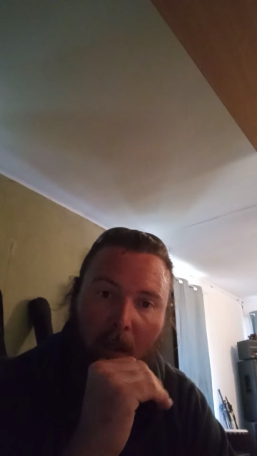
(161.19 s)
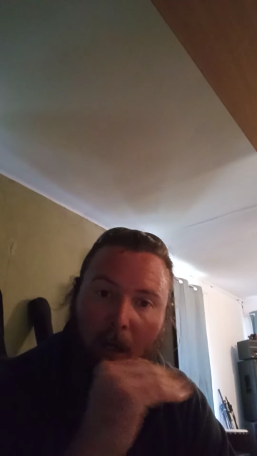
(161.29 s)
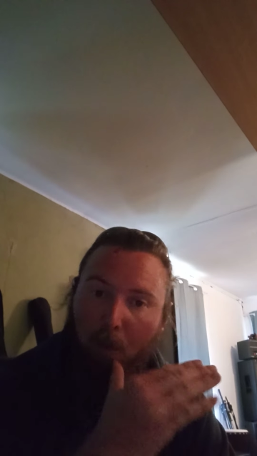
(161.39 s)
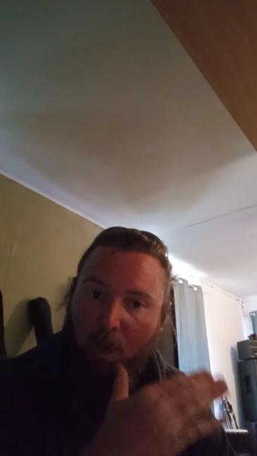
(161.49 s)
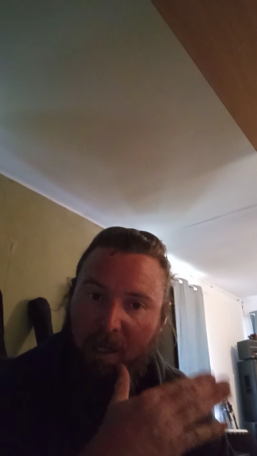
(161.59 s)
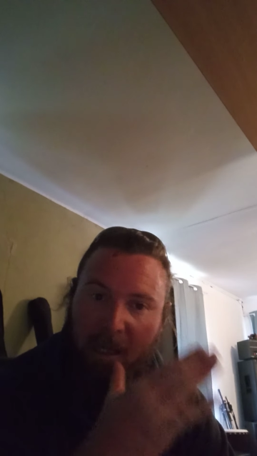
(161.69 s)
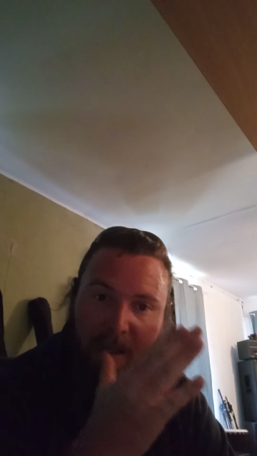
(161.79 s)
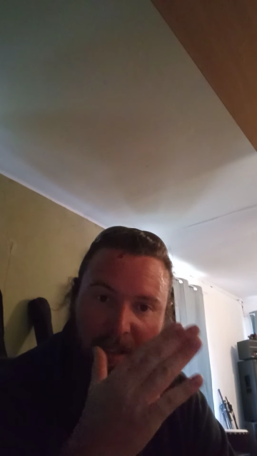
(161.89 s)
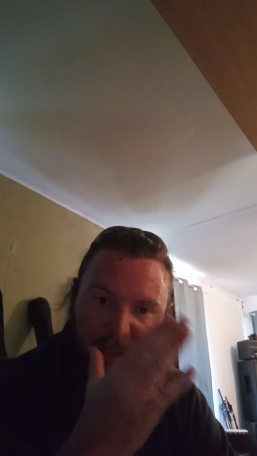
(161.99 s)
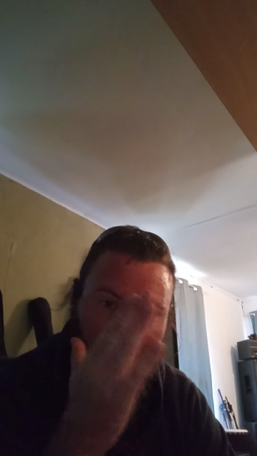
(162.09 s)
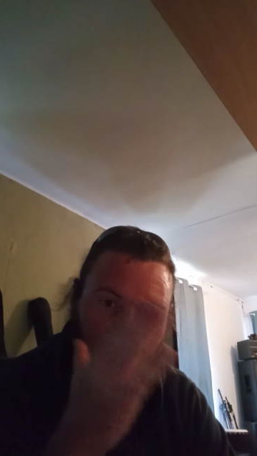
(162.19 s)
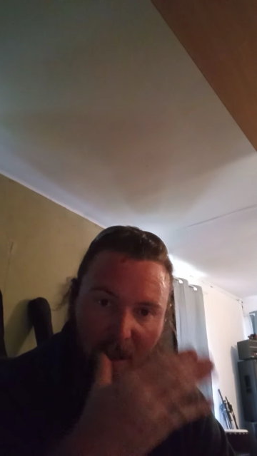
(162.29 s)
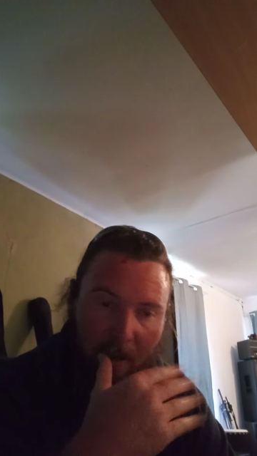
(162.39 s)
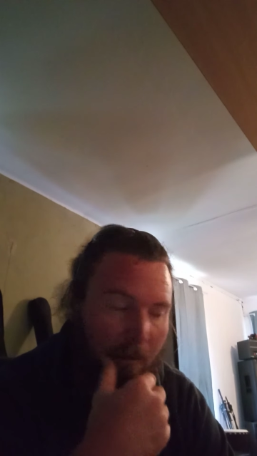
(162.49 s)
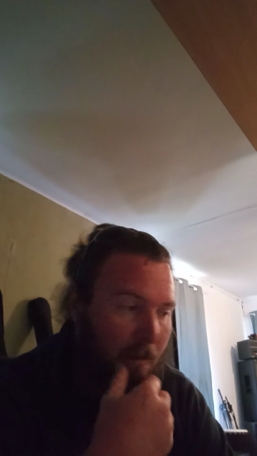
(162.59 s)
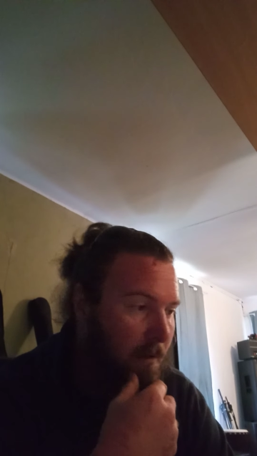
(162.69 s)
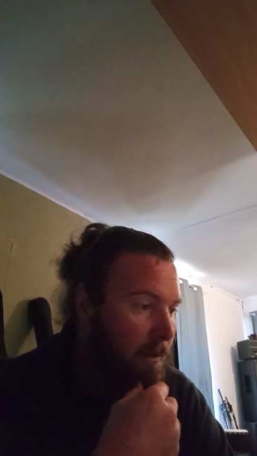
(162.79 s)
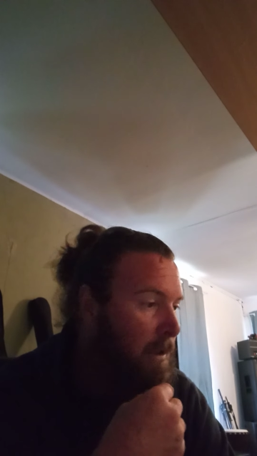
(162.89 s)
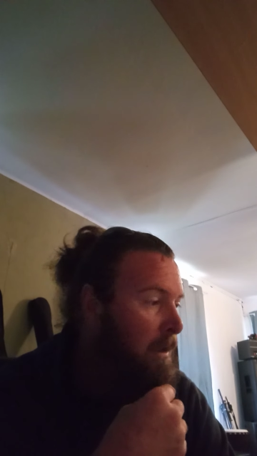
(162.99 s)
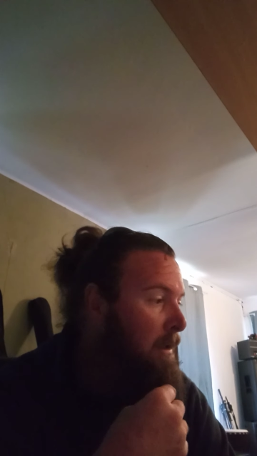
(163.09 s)
I want E, A, D, G, B, E.
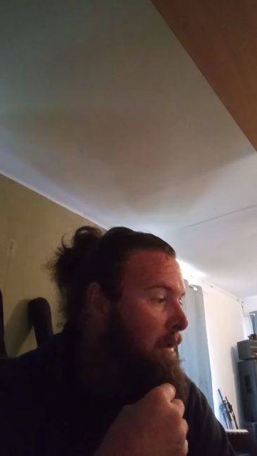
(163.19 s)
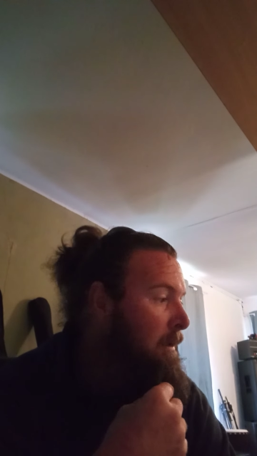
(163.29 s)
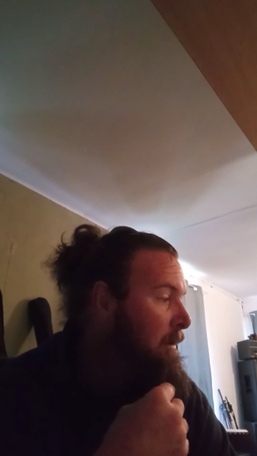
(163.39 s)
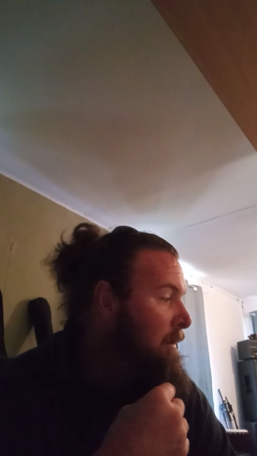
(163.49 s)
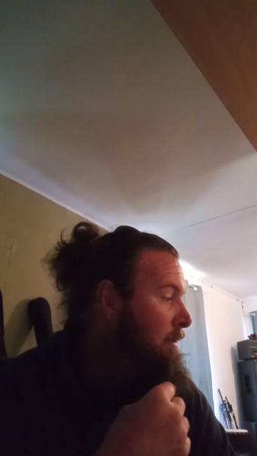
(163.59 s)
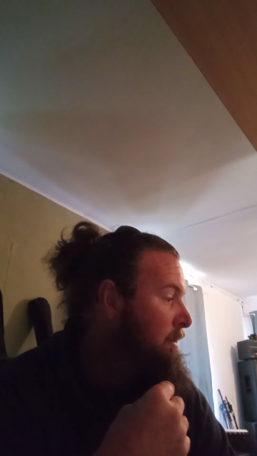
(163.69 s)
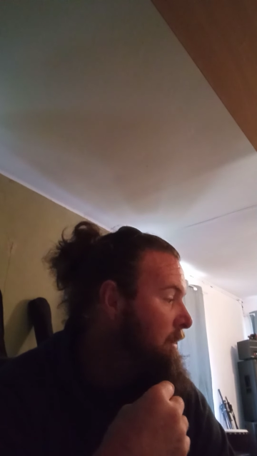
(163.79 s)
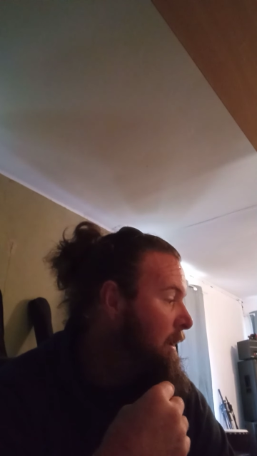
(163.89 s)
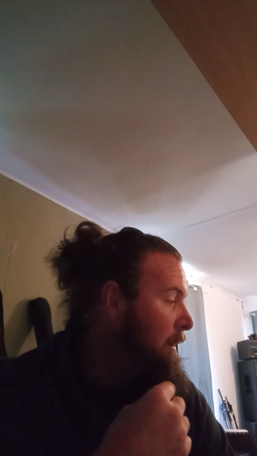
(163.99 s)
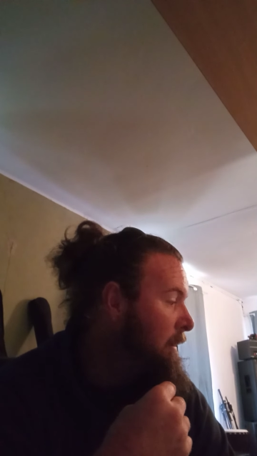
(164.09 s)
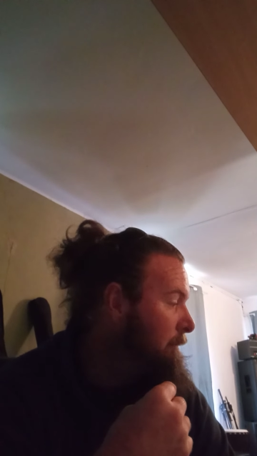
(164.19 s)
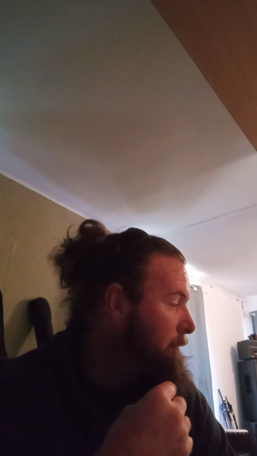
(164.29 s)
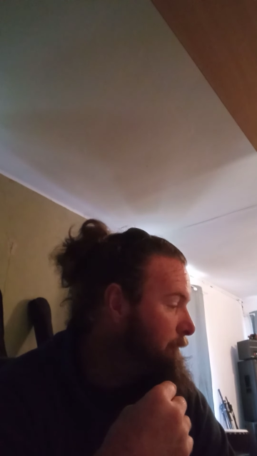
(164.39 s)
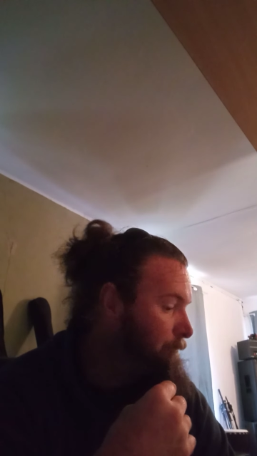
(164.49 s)
So